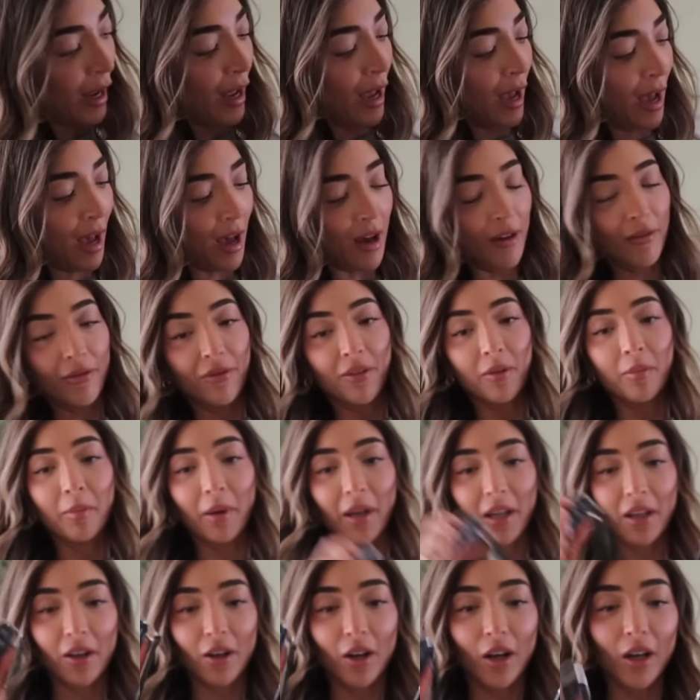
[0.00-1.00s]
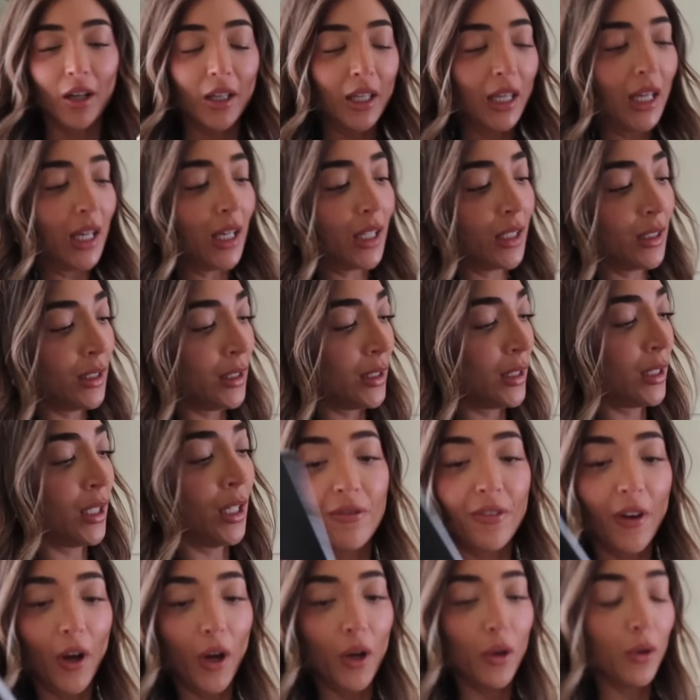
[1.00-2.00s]
have my car keys,
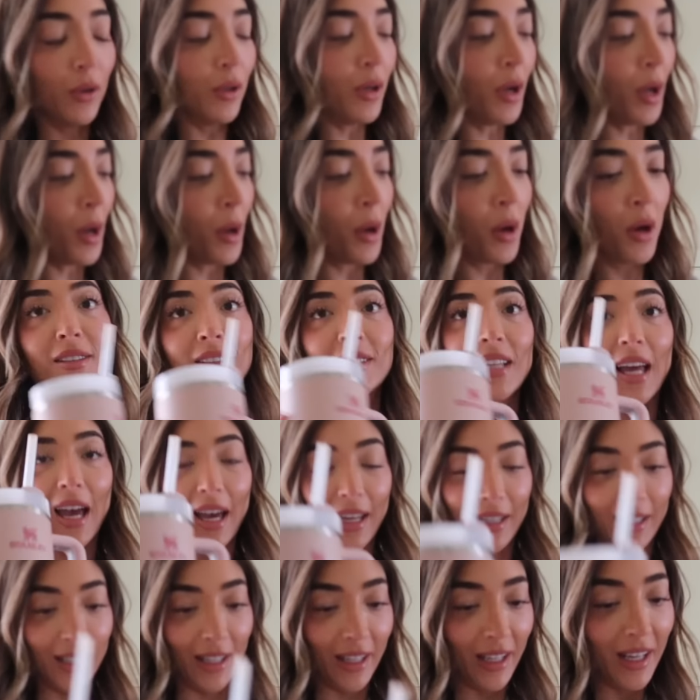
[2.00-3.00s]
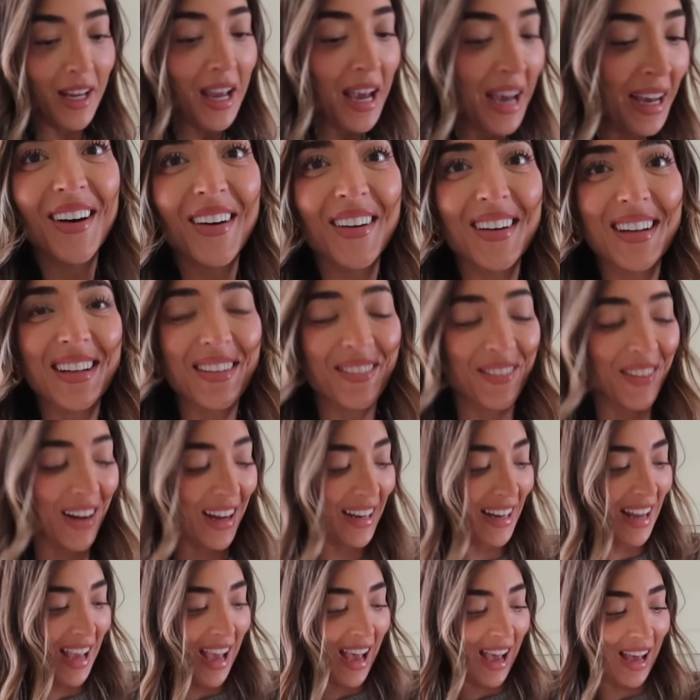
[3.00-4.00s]
phone, Stanley, all in
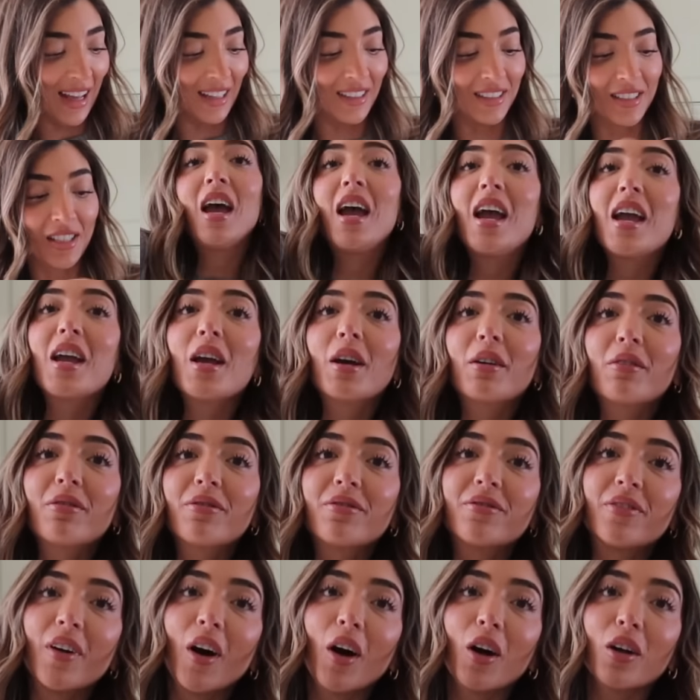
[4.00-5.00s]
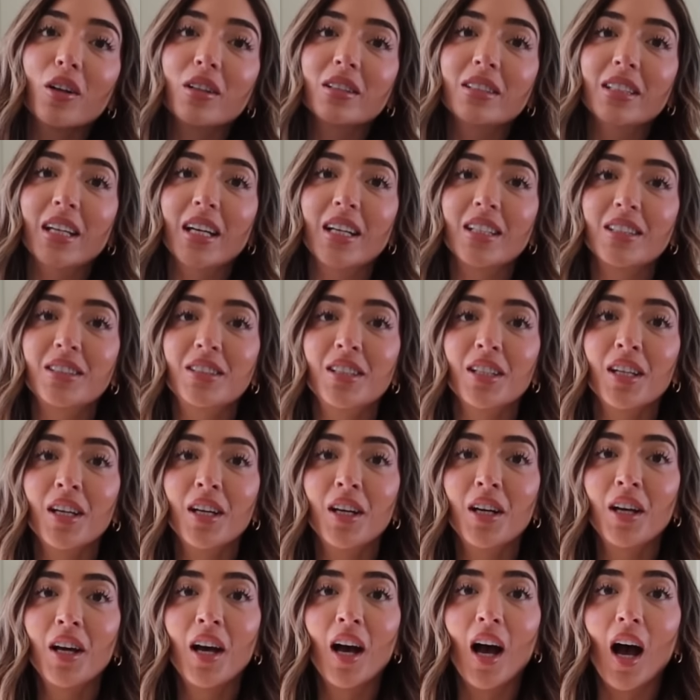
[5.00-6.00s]
one hand. A folded
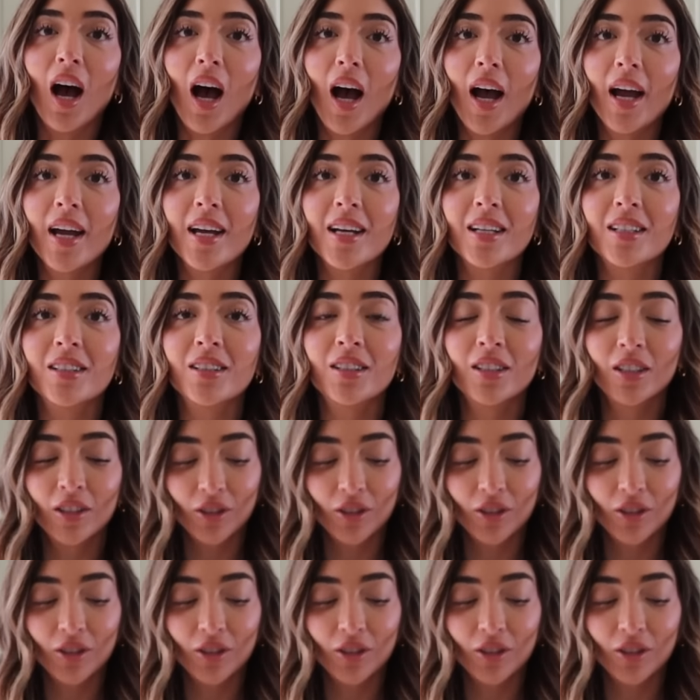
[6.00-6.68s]
ironed